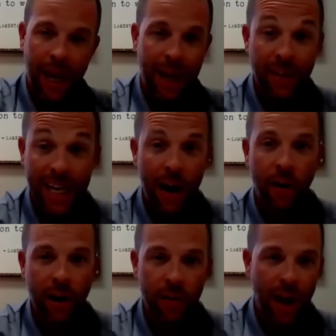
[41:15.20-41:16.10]
and the
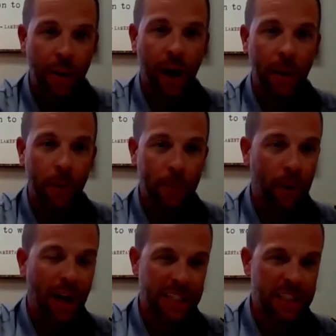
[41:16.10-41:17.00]
carrier, they were able to
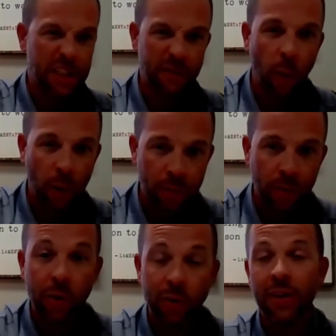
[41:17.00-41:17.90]
process the form
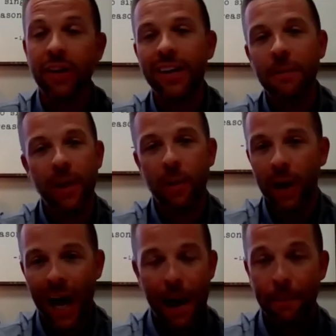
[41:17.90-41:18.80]
through. So the same thing would
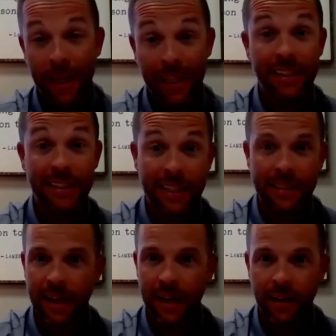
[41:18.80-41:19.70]
happen in the sense
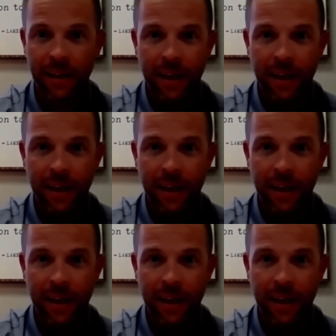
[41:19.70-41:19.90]
that